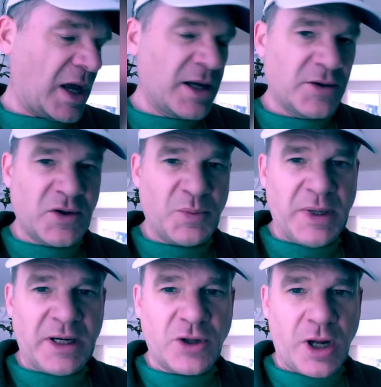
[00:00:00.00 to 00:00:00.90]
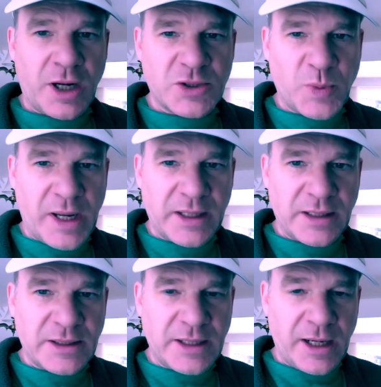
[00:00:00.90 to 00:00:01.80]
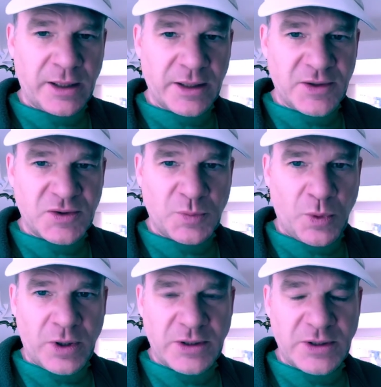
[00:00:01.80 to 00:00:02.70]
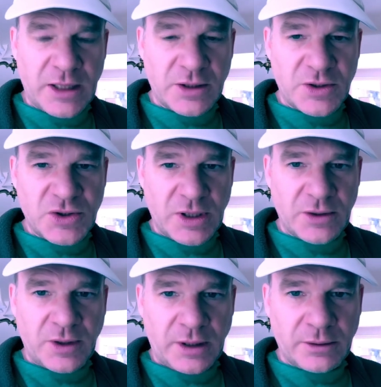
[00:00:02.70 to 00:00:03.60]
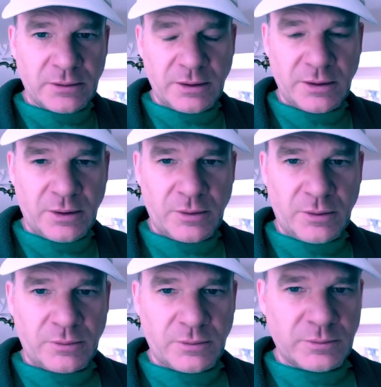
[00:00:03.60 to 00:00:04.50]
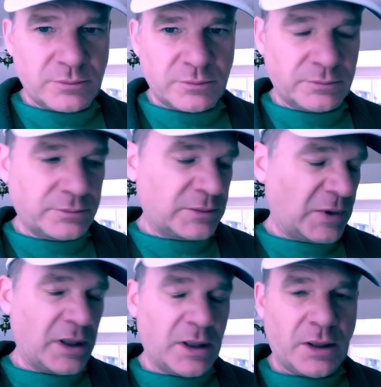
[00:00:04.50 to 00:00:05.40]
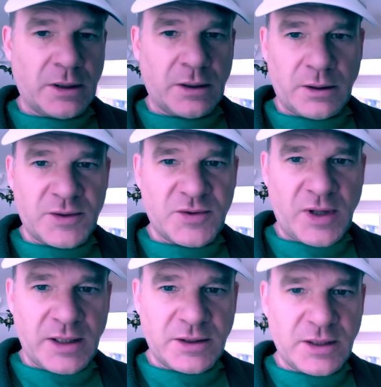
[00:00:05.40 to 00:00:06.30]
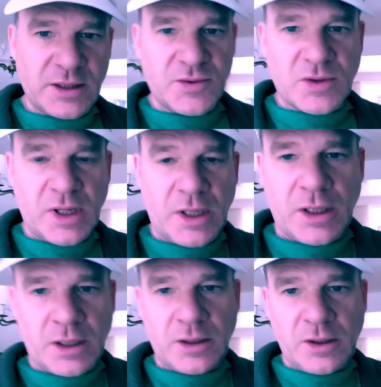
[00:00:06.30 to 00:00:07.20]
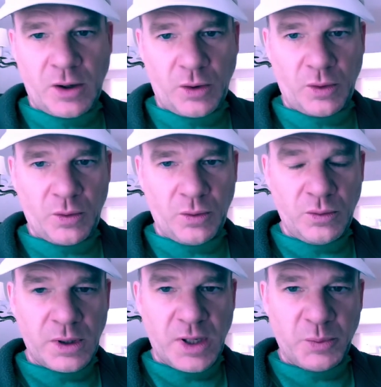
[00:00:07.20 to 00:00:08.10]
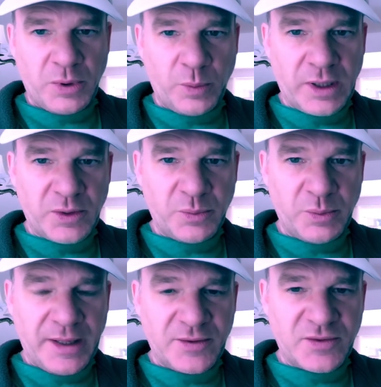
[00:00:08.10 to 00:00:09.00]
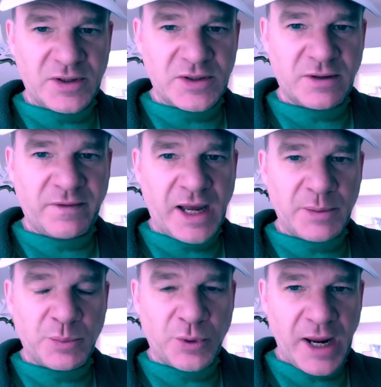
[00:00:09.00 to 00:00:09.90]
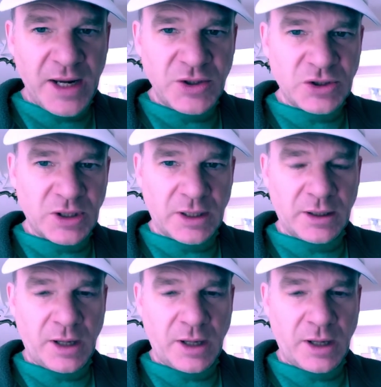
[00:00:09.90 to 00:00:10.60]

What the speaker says: Does it mean a dog's wagging tail is more intelligent than, you know, a scientist? No. But what it means is the vibration